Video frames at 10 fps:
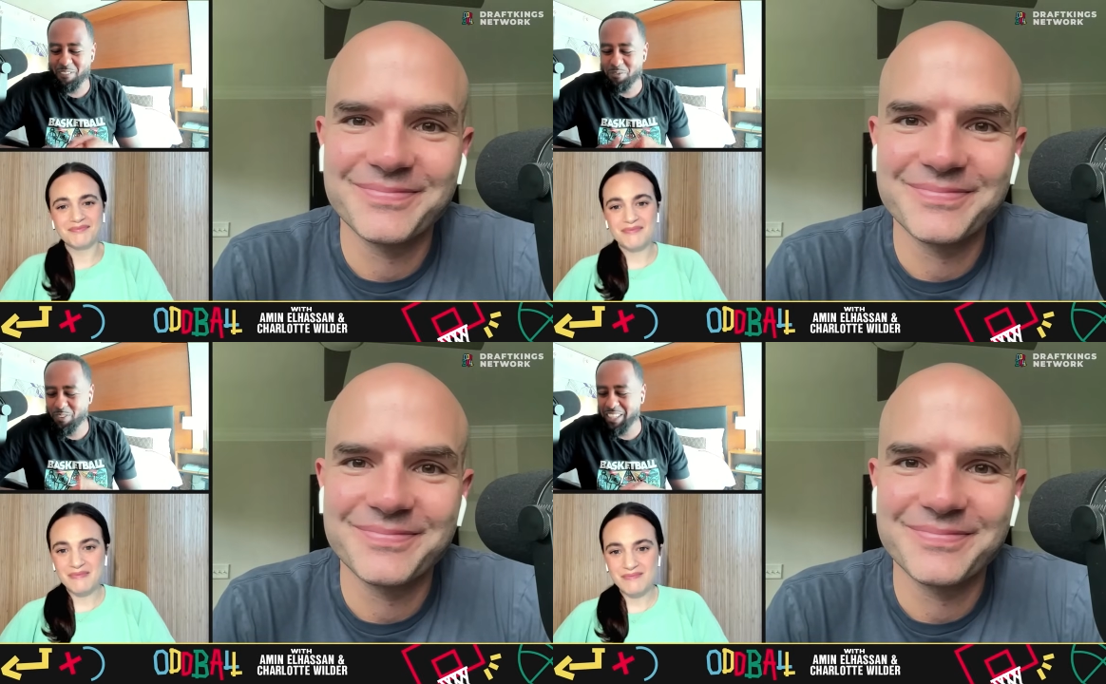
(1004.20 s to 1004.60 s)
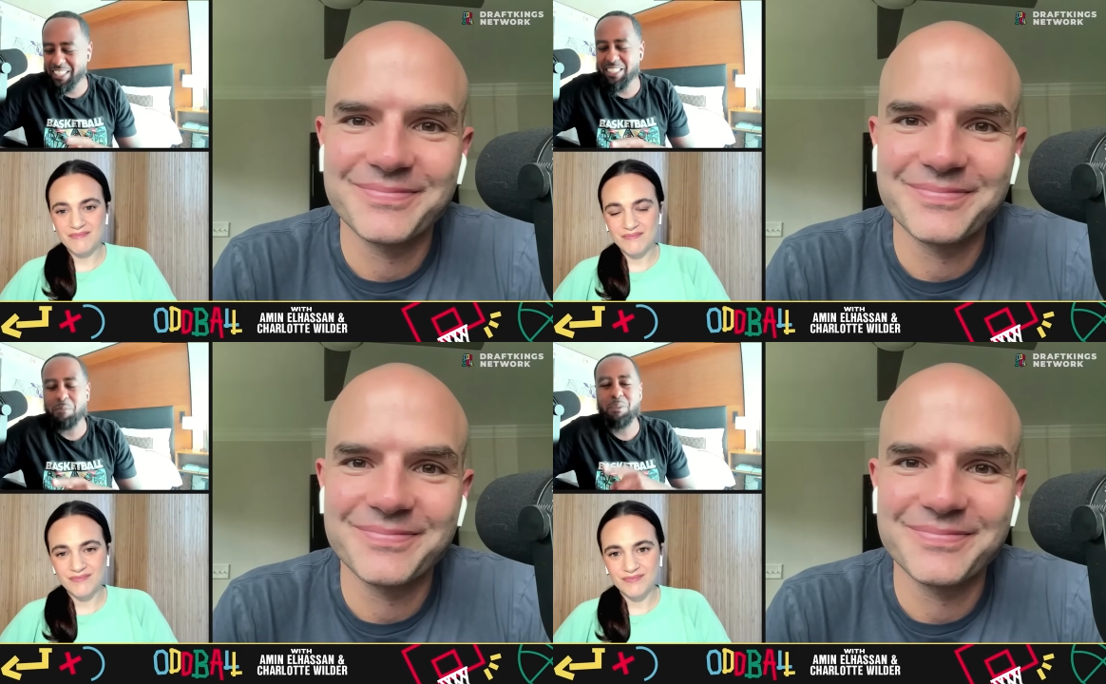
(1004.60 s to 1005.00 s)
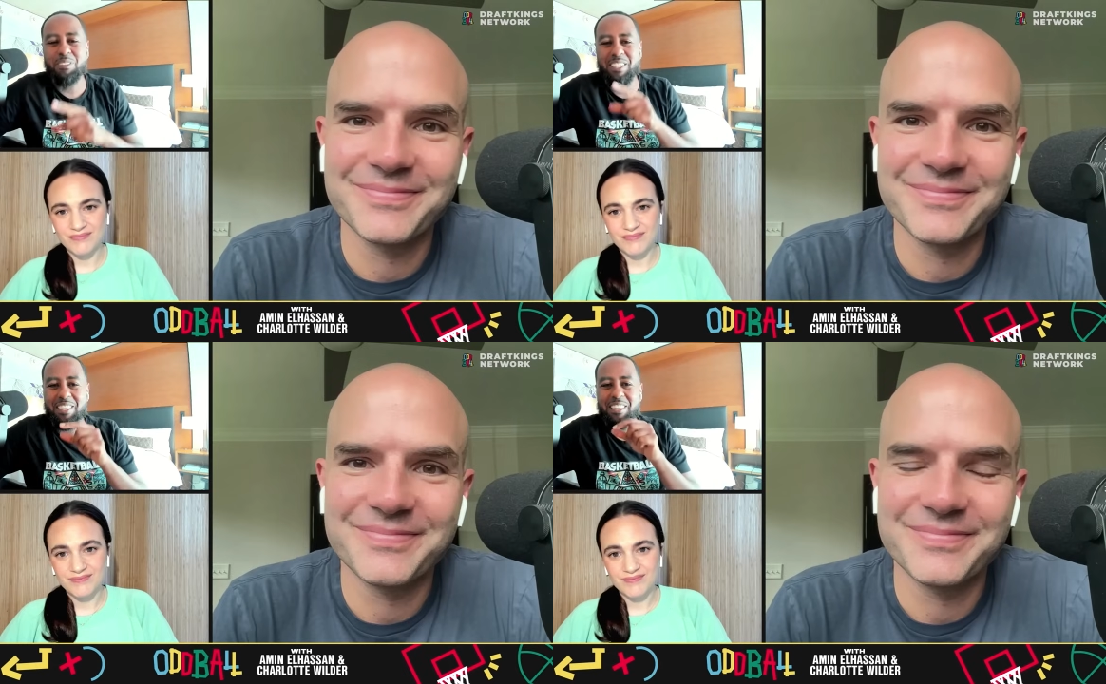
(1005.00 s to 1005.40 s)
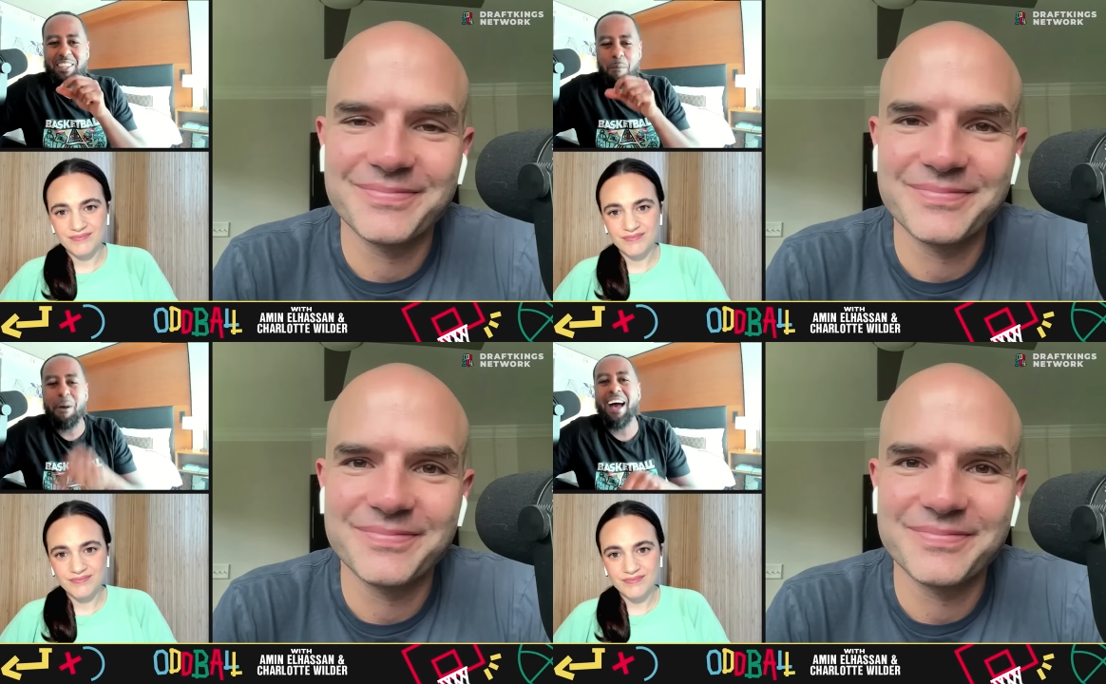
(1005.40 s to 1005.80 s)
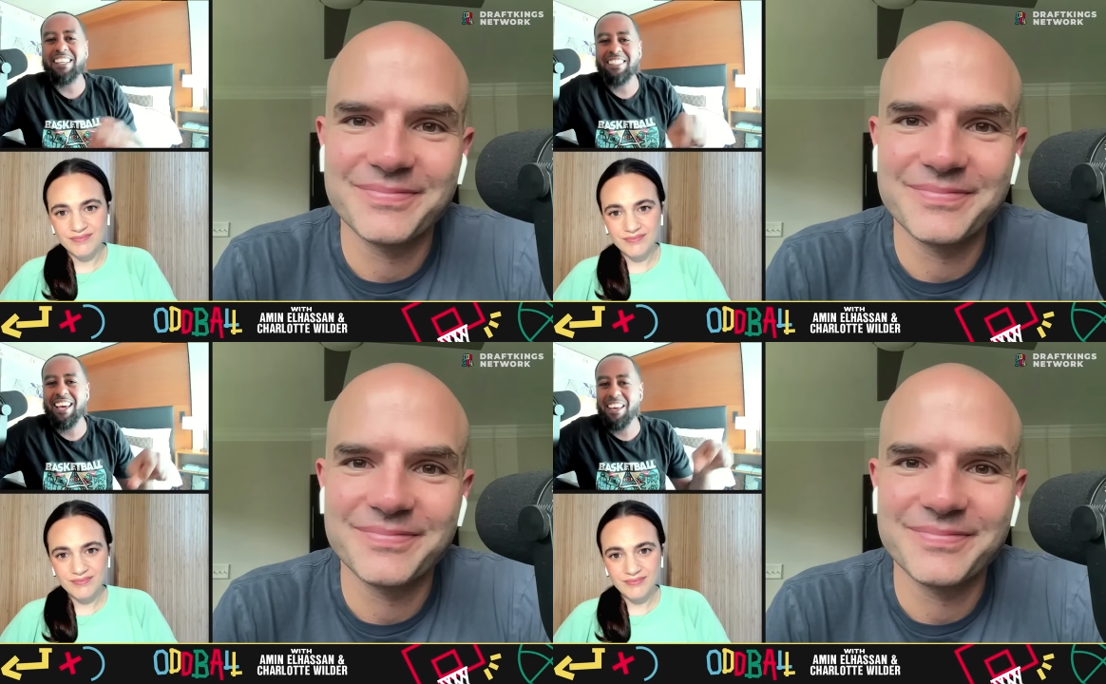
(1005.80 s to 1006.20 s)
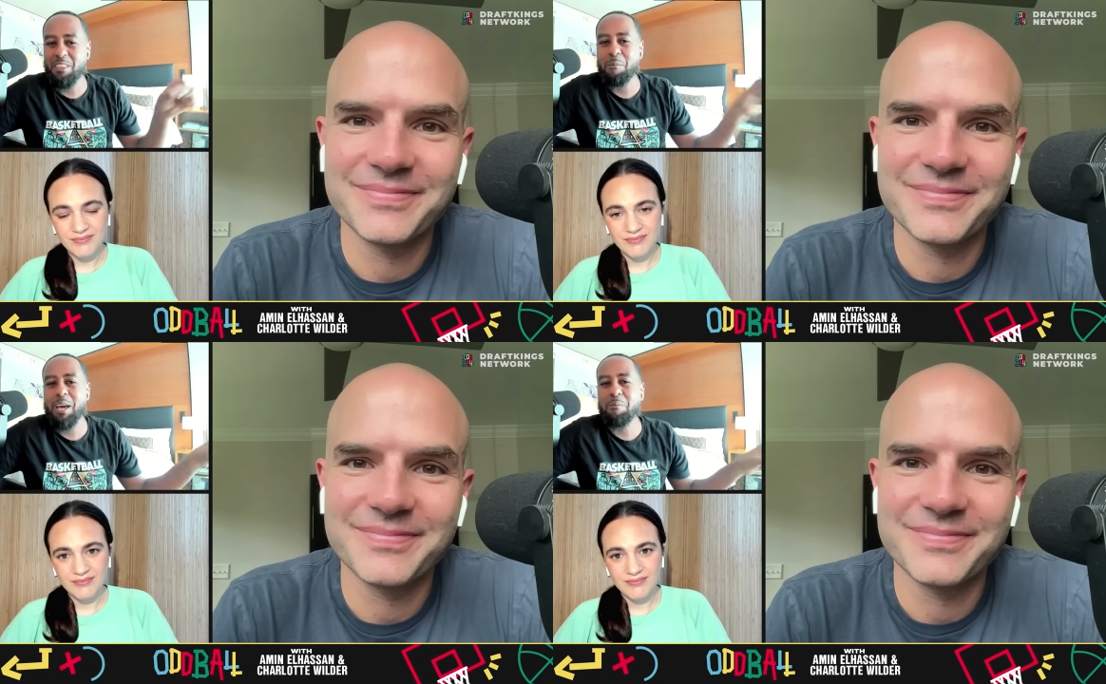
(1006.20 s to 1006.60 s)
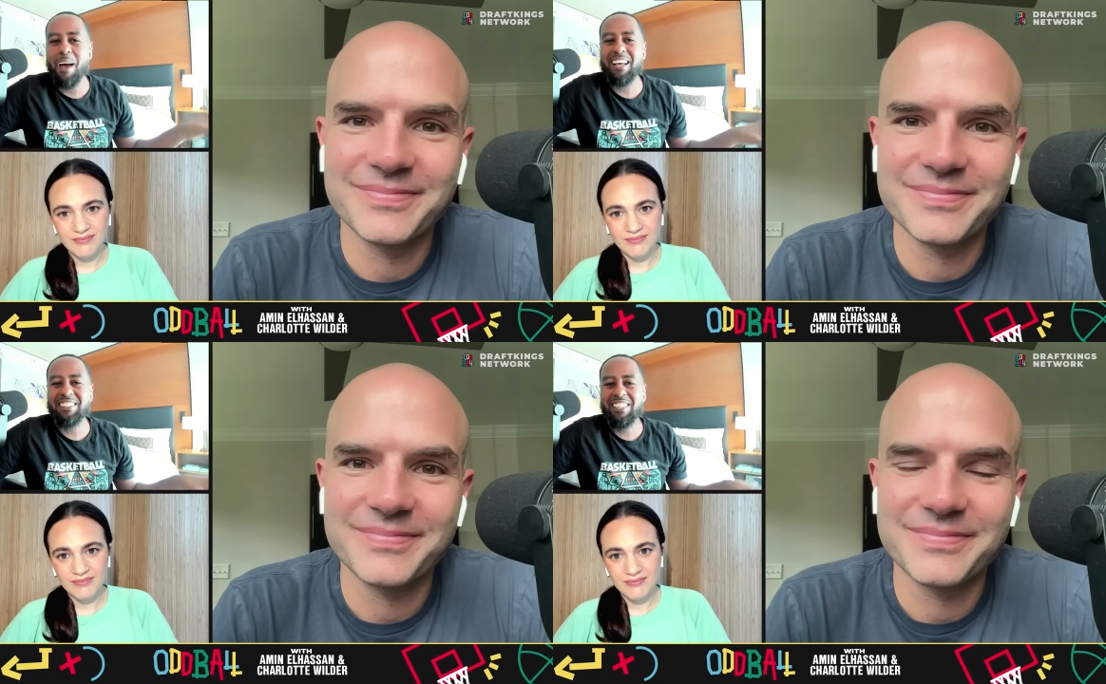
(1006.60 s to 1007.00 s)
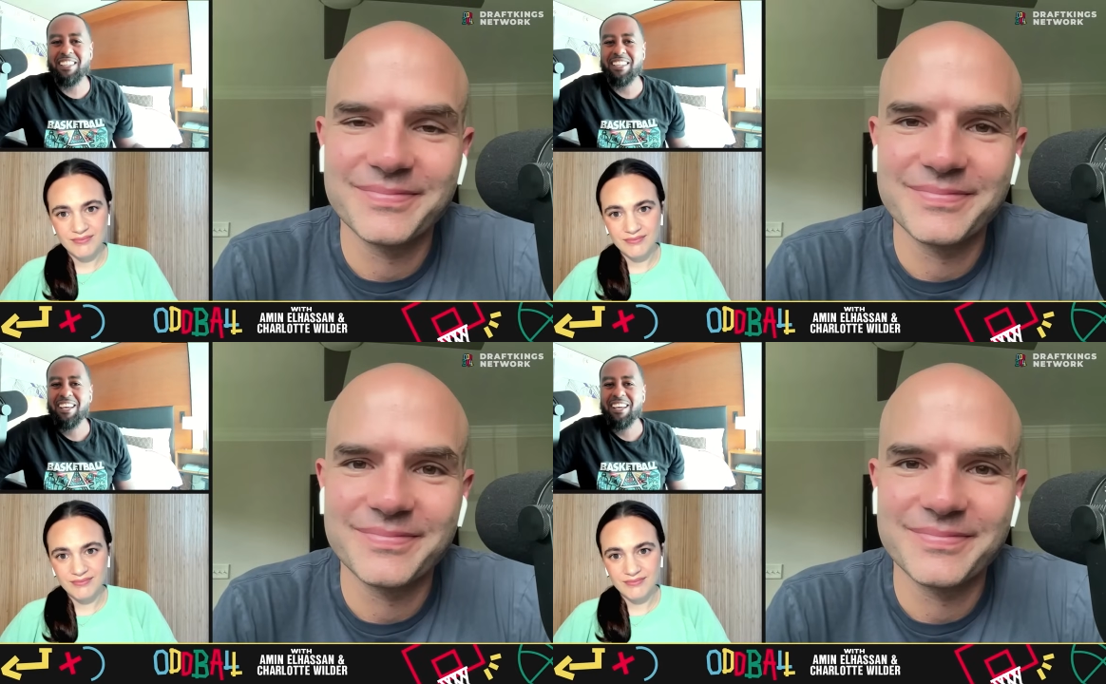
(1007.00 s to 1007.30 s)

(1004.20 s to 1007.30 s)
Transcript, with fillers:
Speaker 1: relationship between the pass and the made basket.